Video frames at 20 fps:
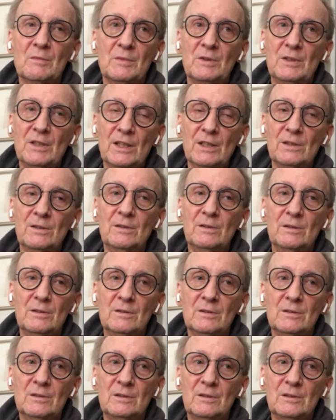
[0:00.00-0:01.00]
did
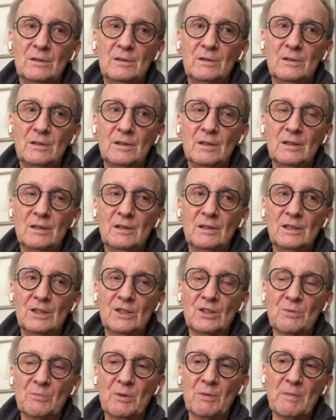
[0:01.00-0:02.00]

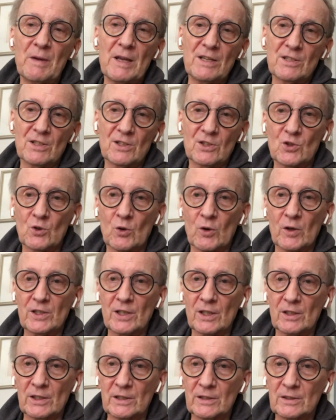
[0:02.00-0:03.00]
some amazing
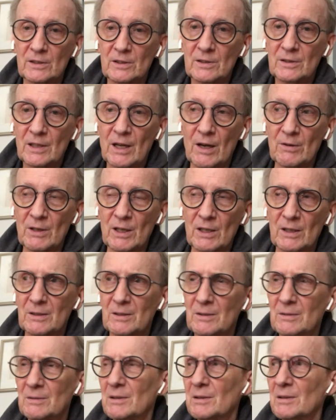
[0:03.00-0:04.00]
storytelling.
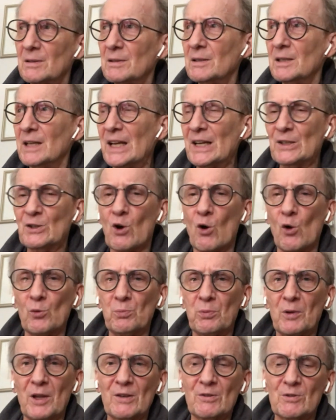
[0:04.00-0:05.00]
In Cold
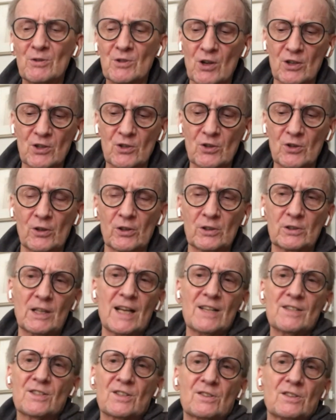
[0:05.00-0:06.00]
Blood was on Turner
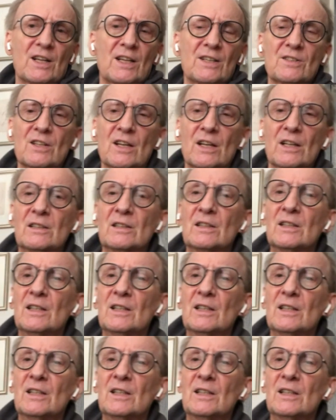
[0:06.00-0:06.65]
Classics last night.